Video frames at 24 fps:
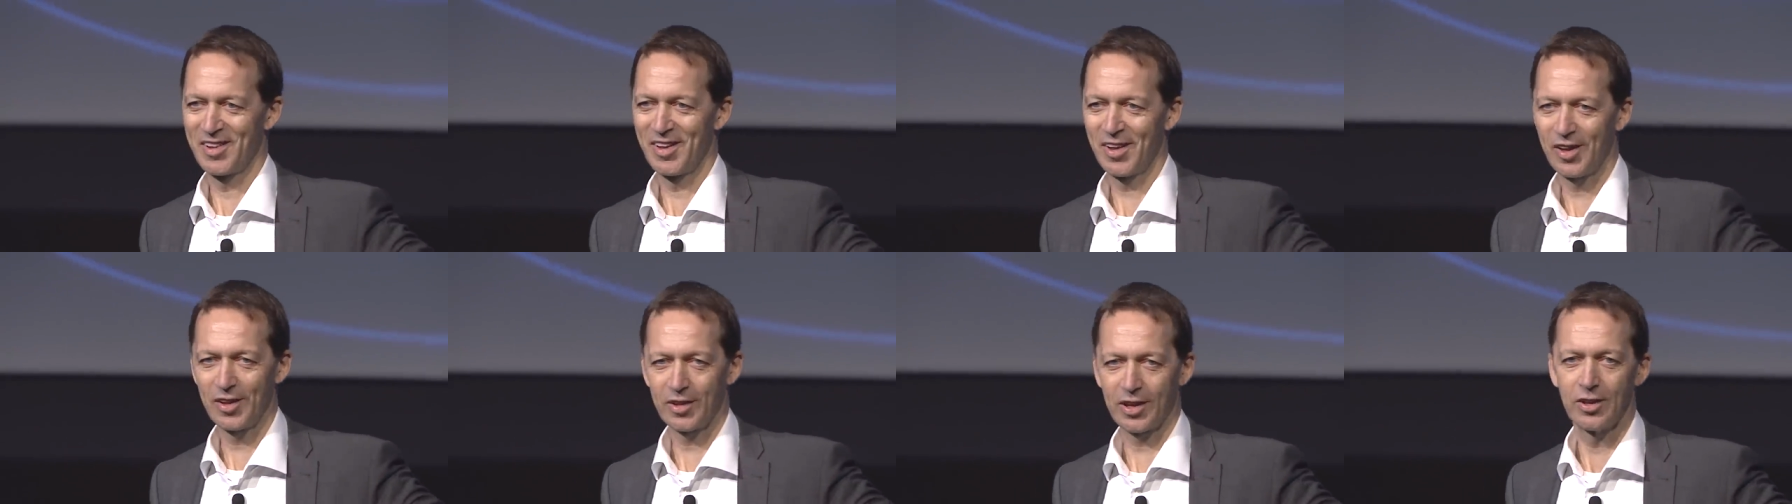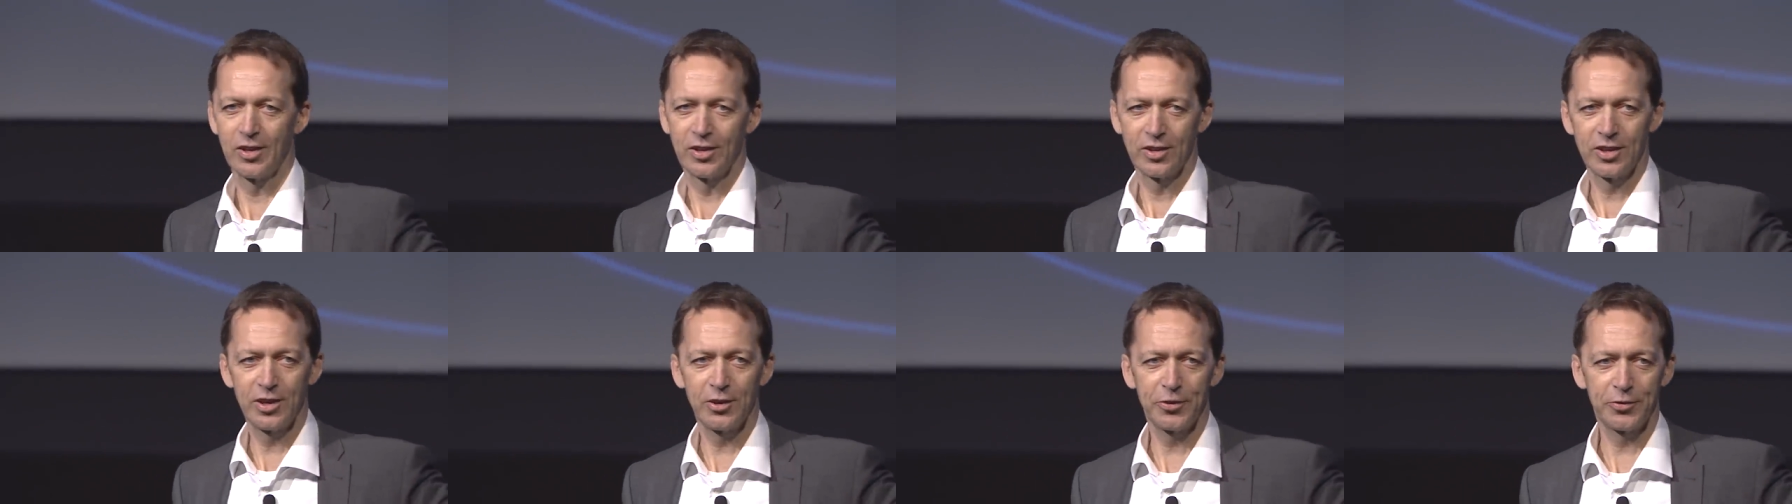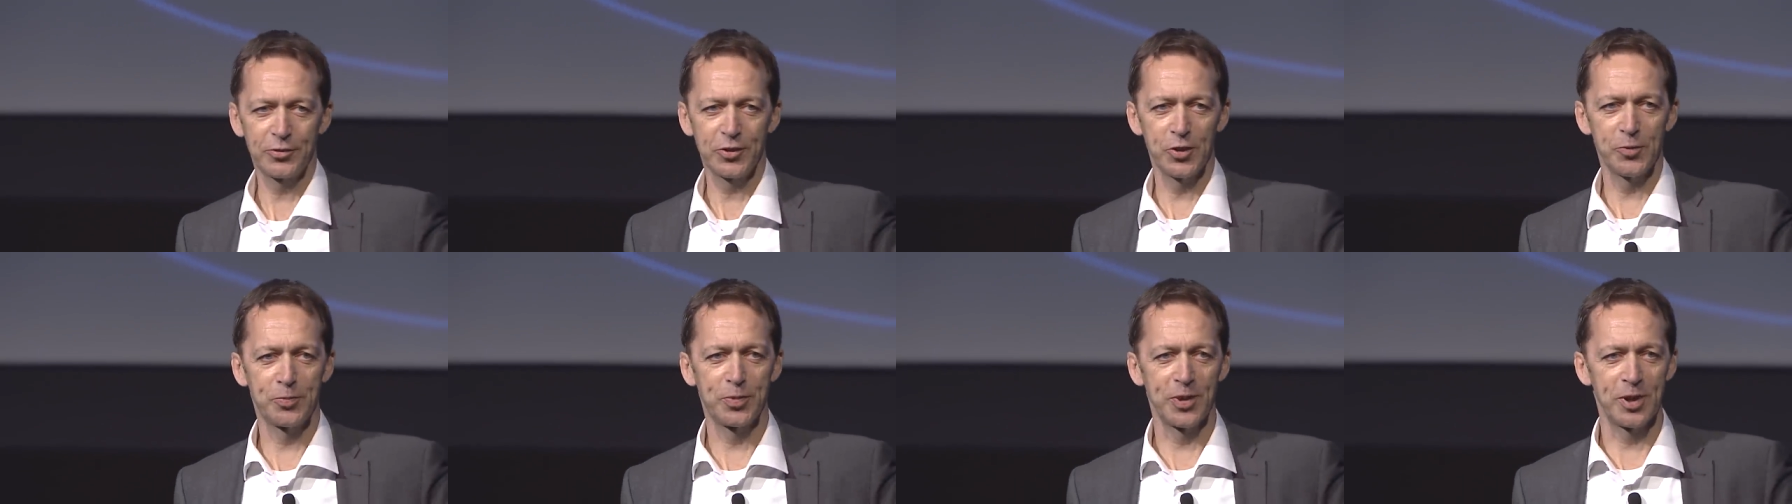Okay, there are a
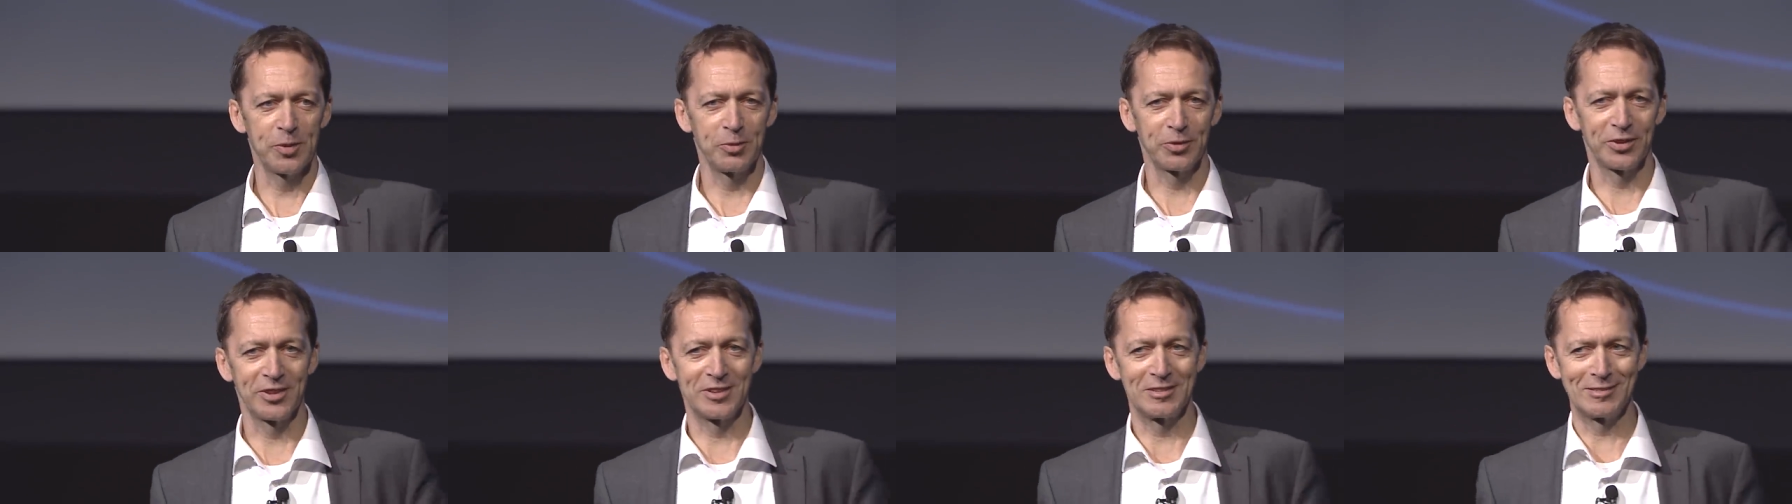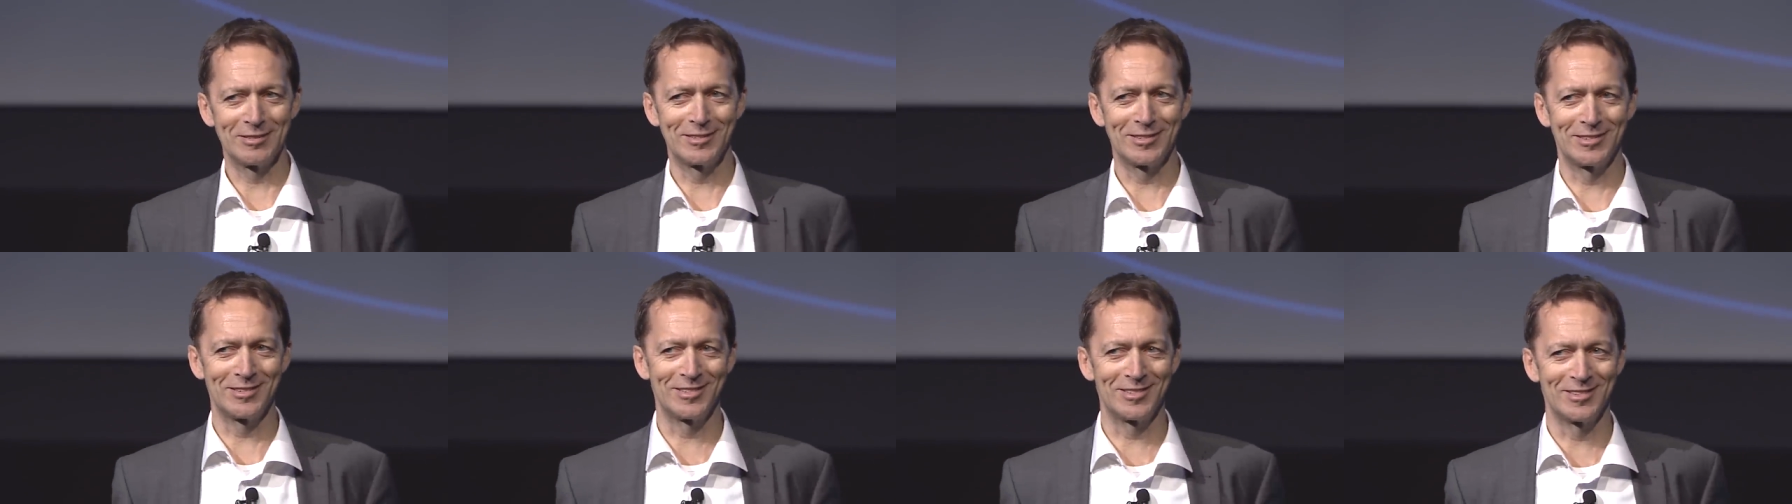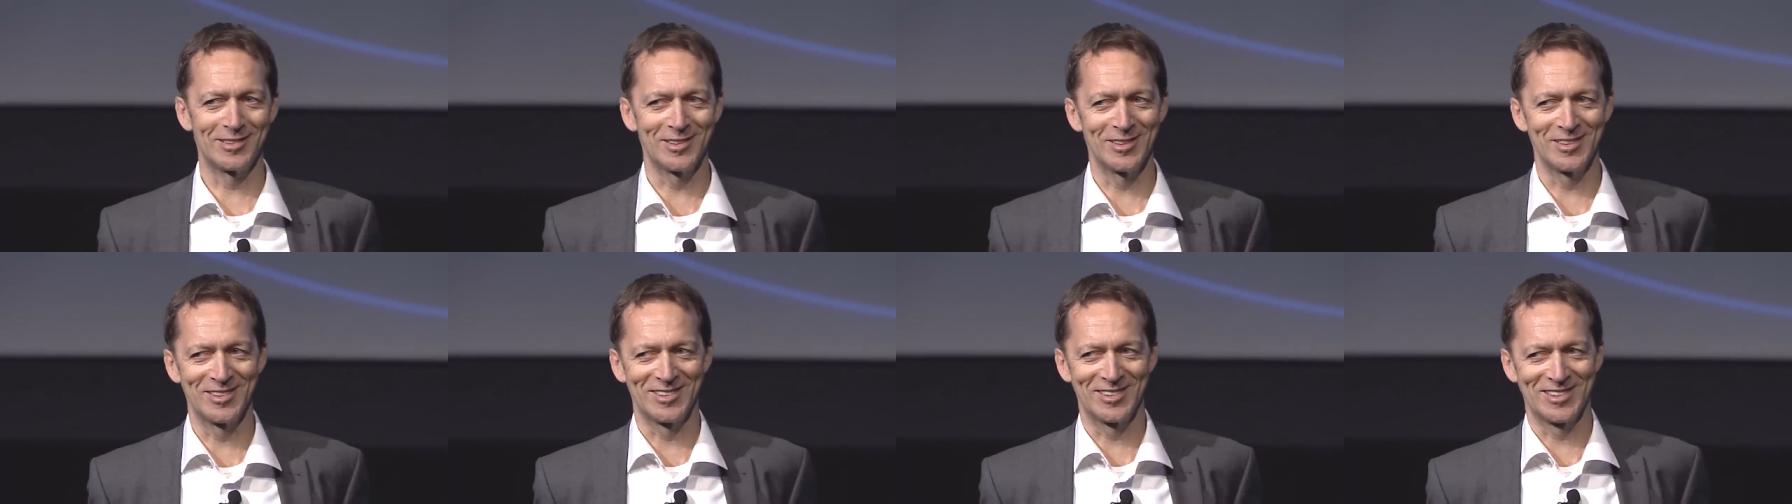few people thinking, oh,
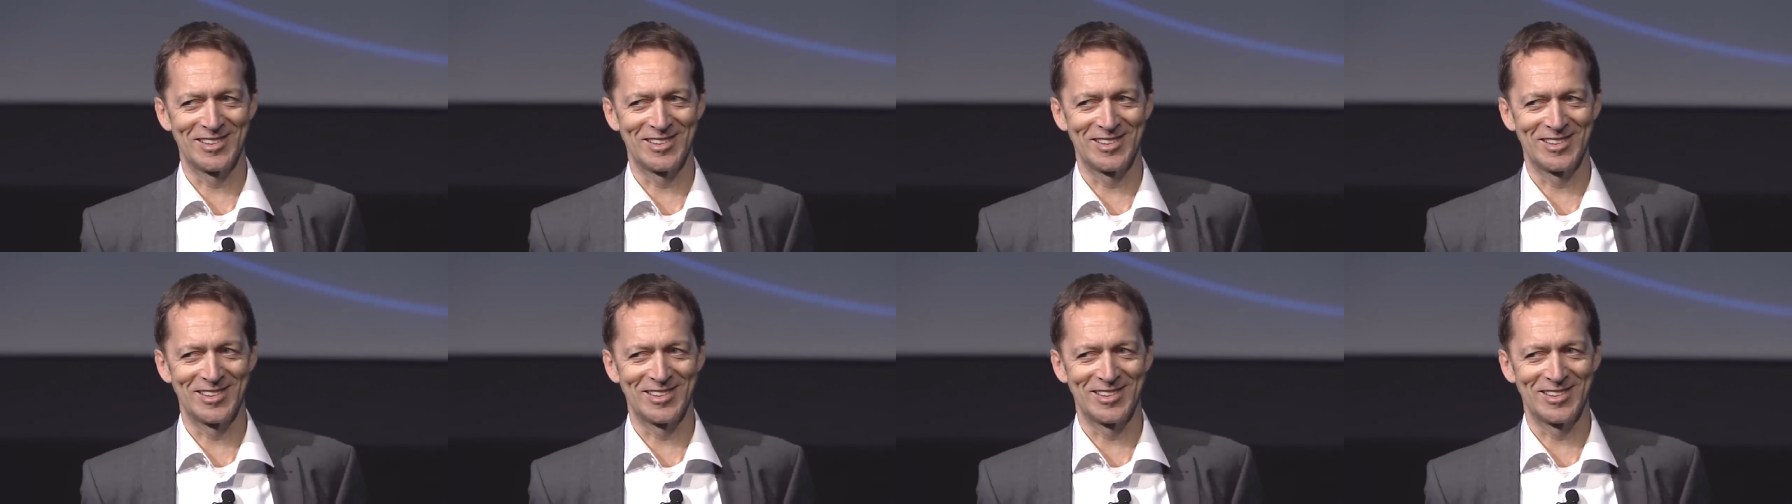I